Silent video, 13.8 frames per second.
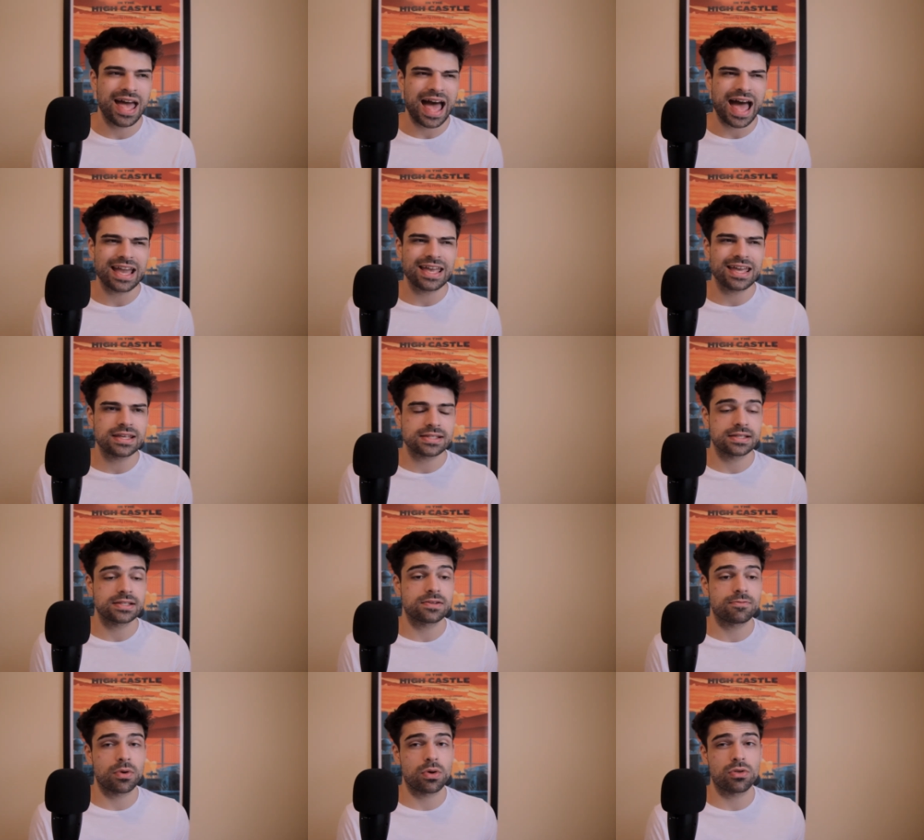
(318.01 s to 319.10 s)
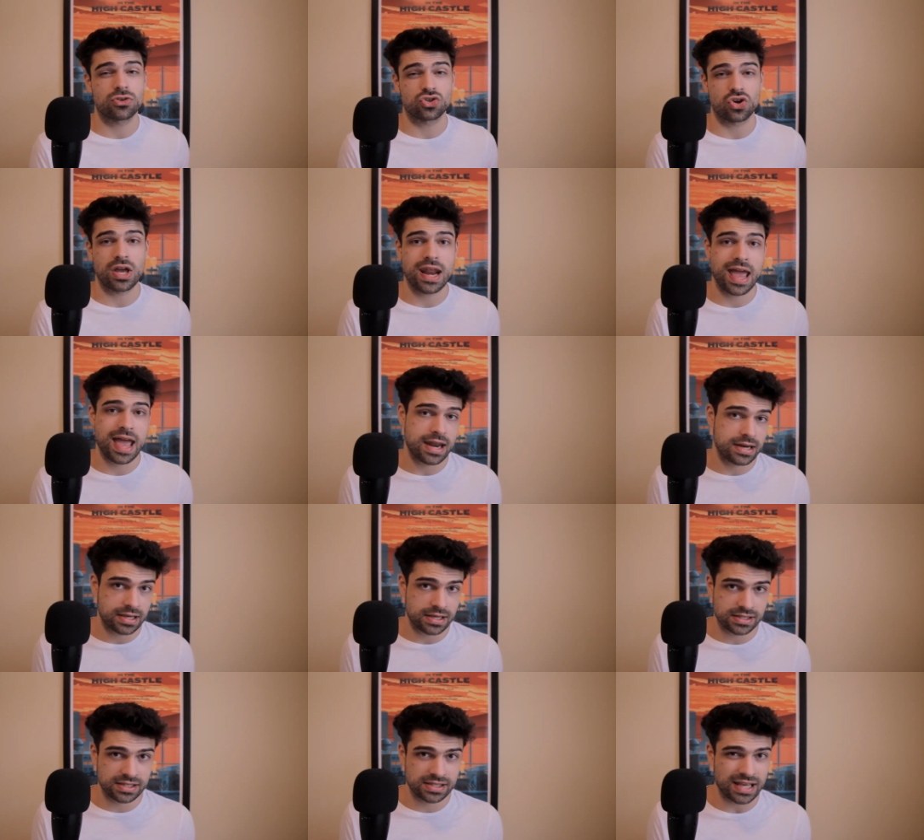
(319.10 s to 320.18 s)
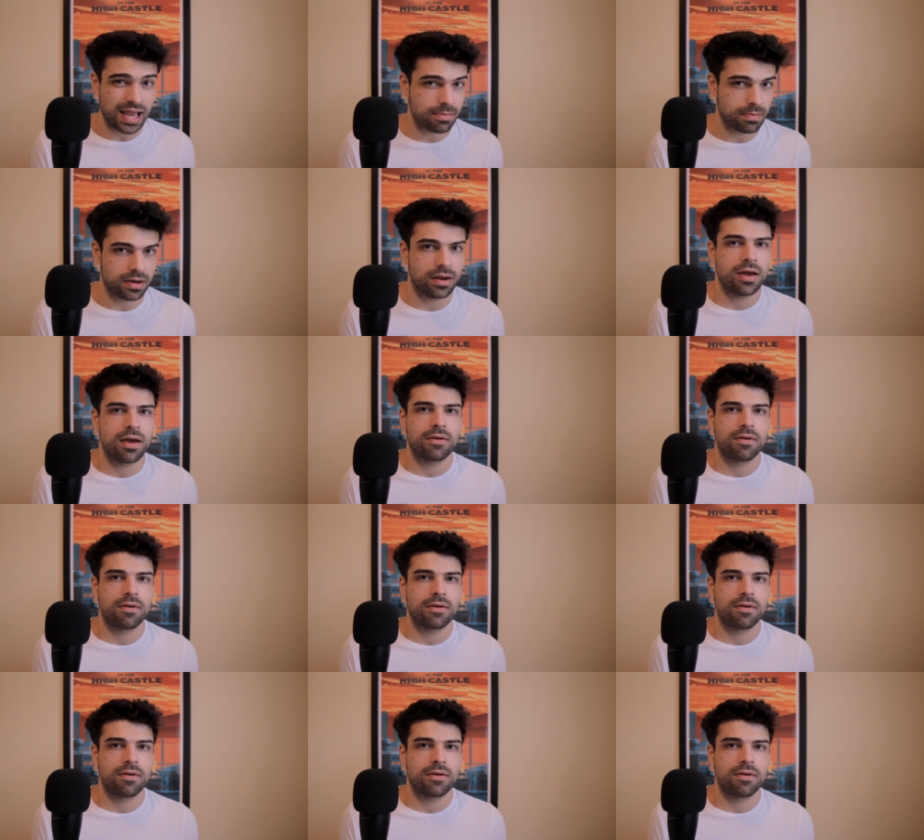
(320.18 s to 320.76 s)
I get a sense of both dread and excitement